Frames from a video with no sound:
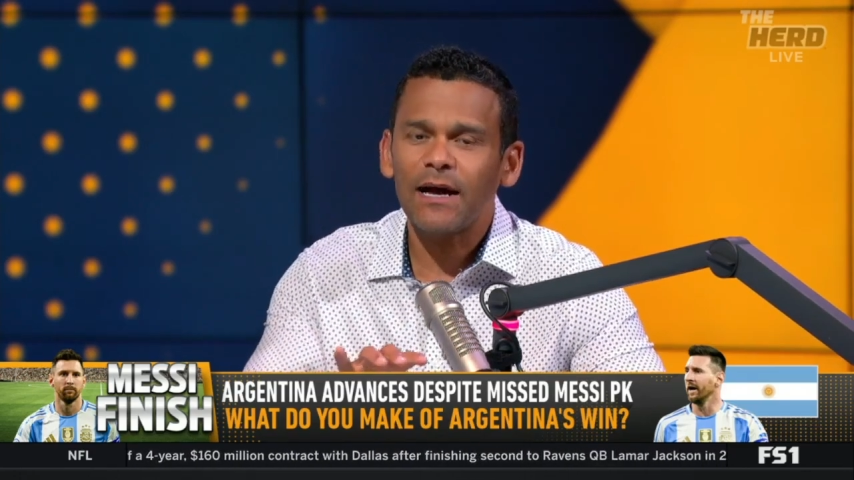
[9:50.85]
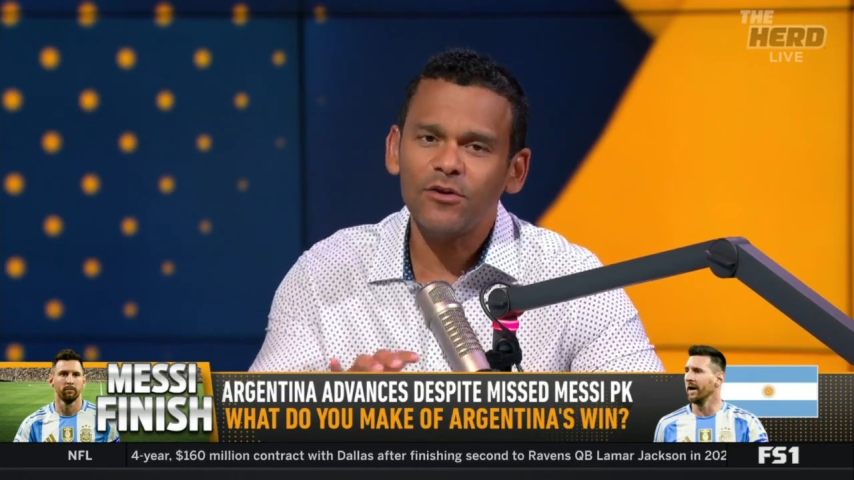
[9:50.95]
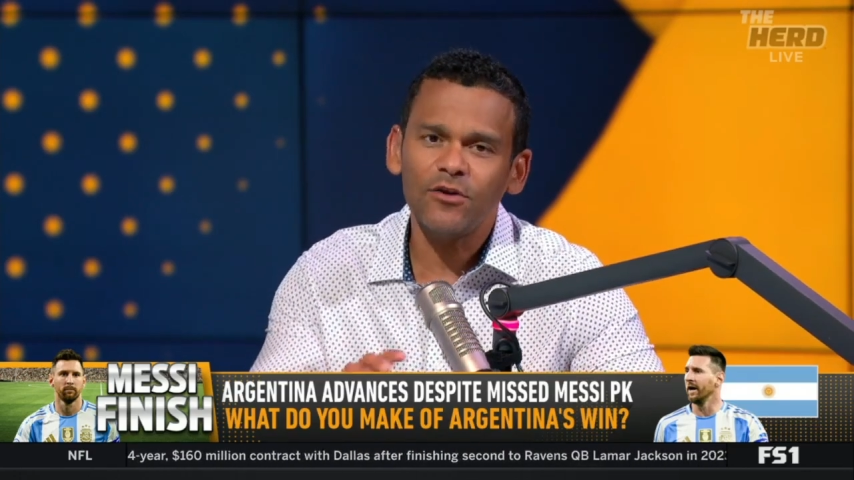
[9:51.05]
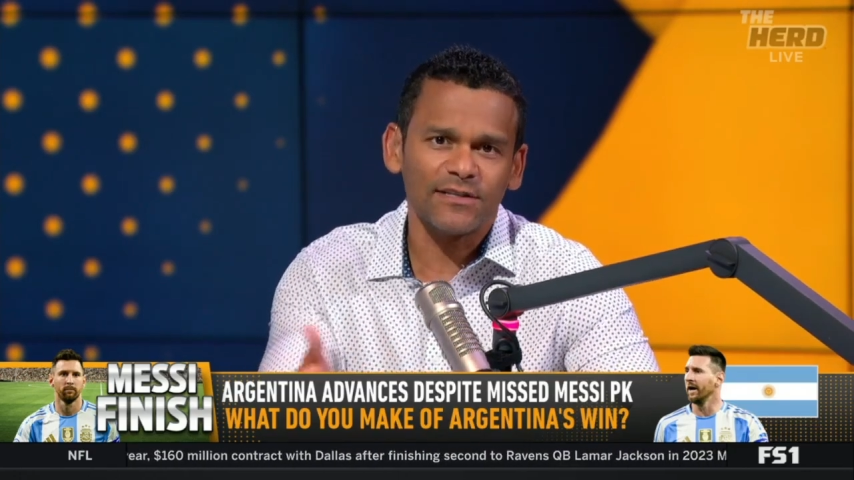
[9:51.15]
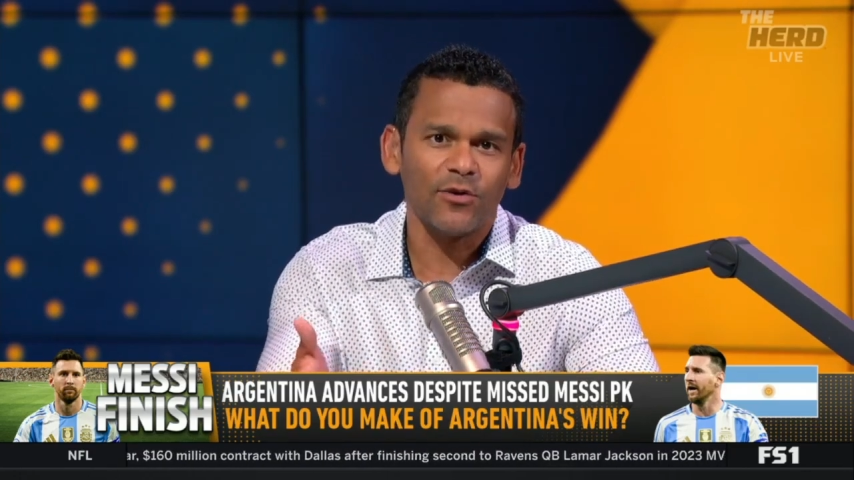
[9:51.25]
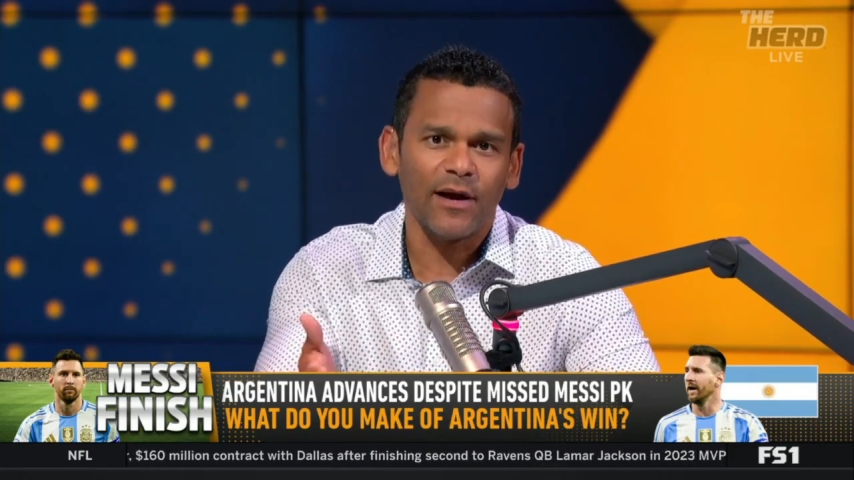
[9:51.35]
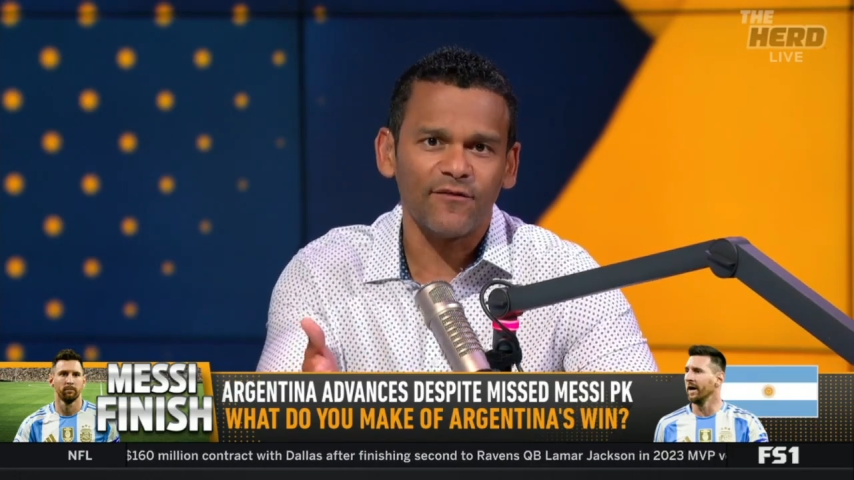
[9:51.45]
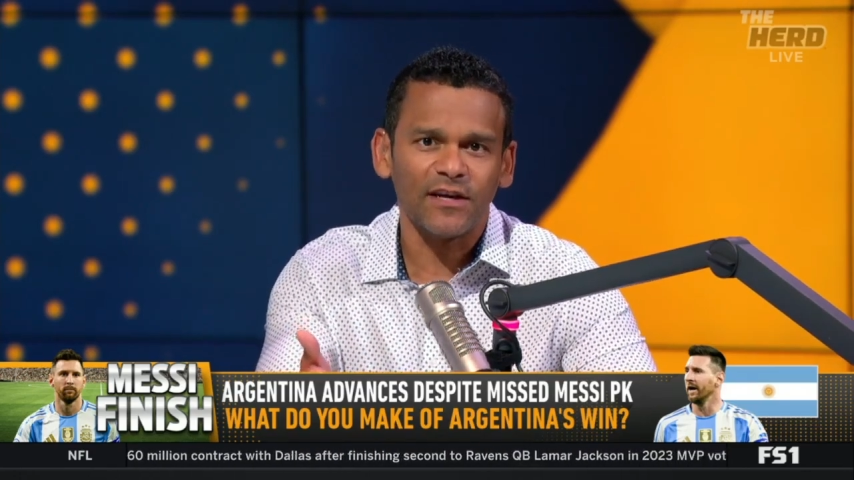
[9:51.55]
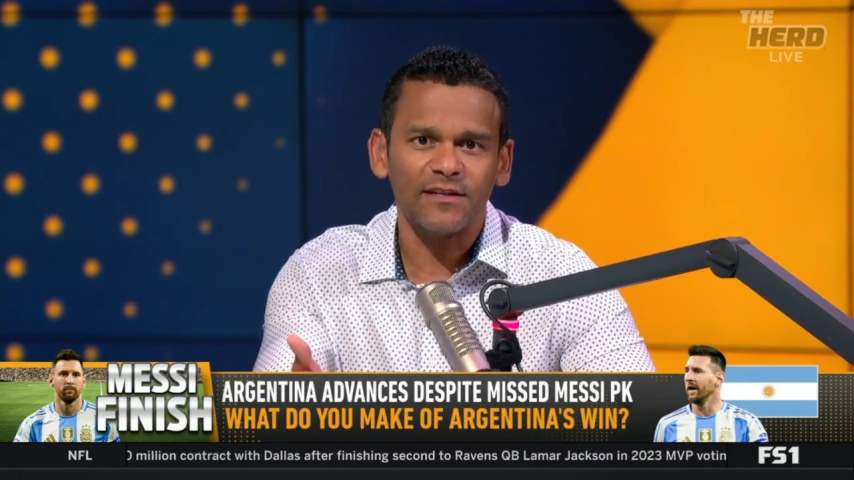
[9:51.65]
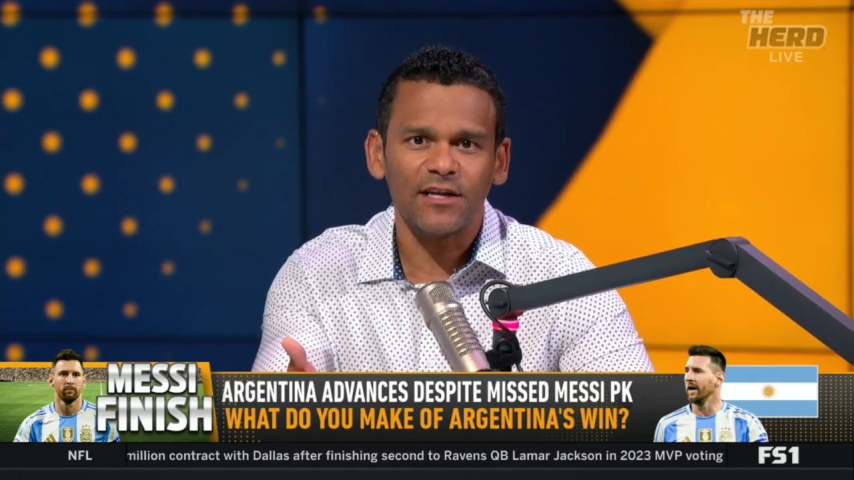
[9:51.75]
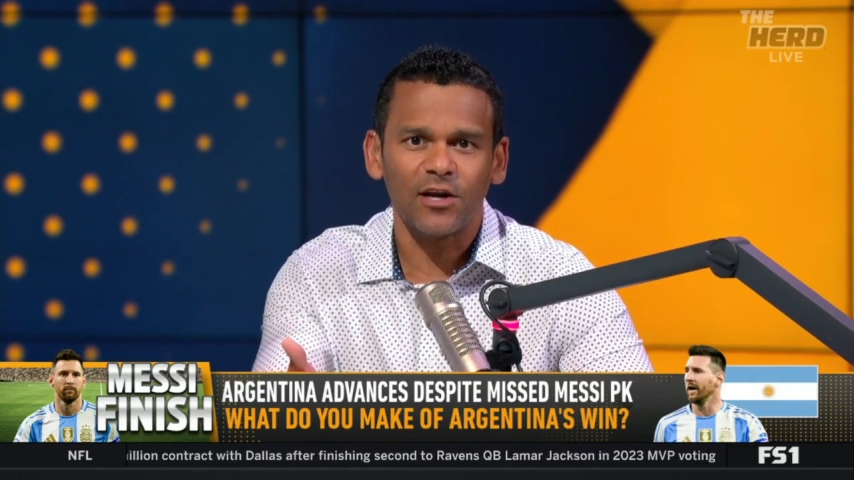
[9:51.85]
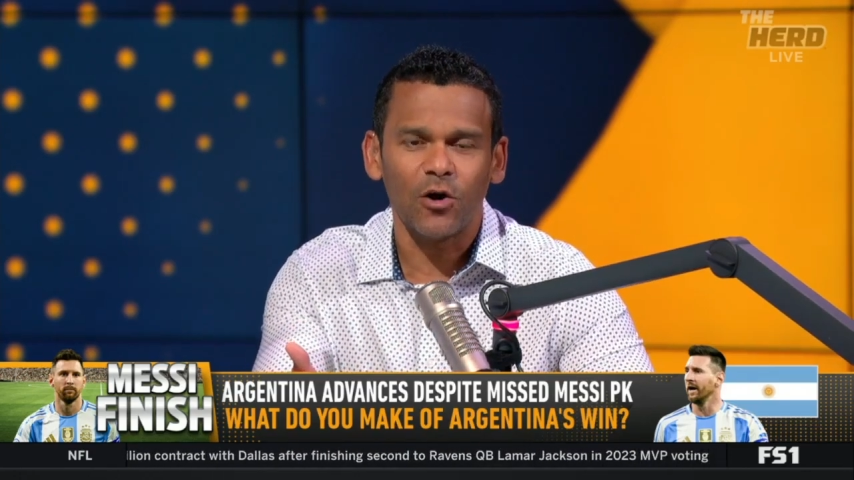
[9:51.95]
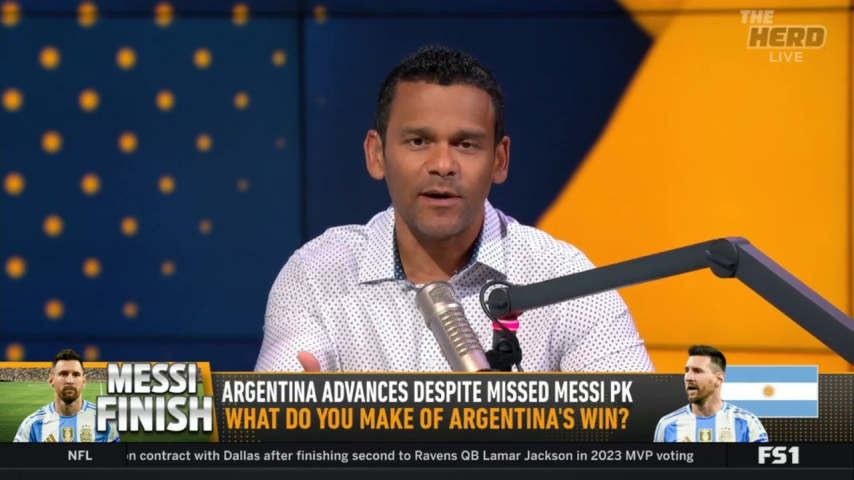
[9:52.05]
you guys know I have kids at home.